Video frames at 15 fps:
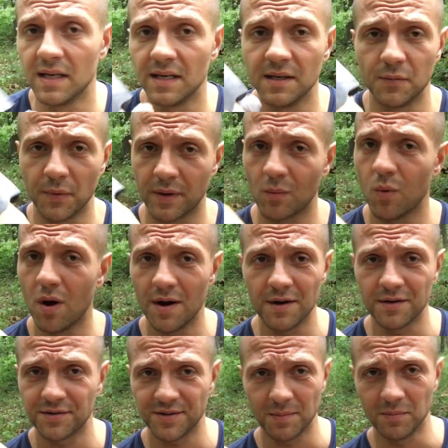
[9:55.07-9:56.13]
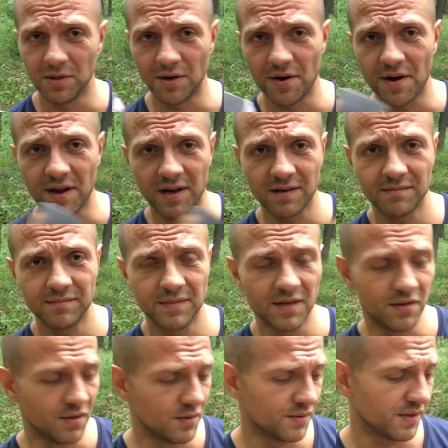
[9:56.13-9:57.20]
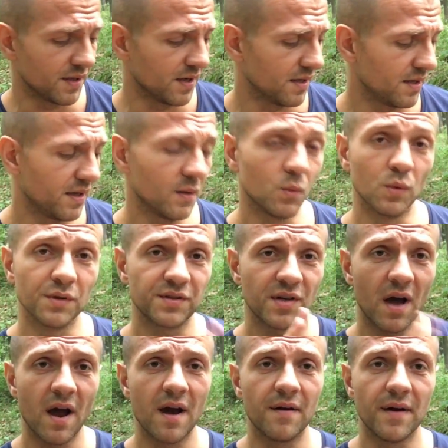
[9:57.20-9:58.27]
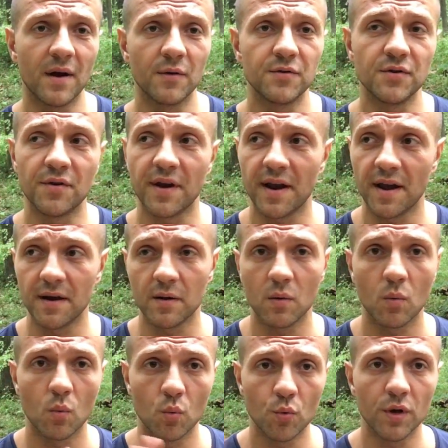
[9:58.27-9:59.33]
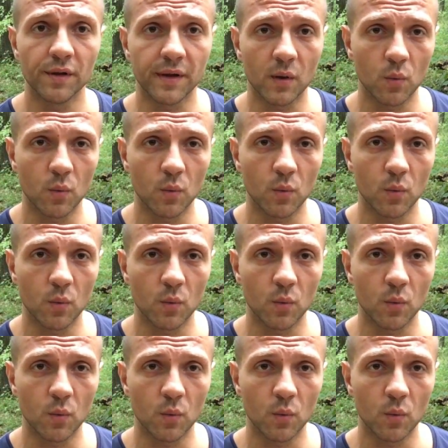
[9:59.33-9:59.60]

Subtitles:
It requires some learning in using it. It will tire out your hand really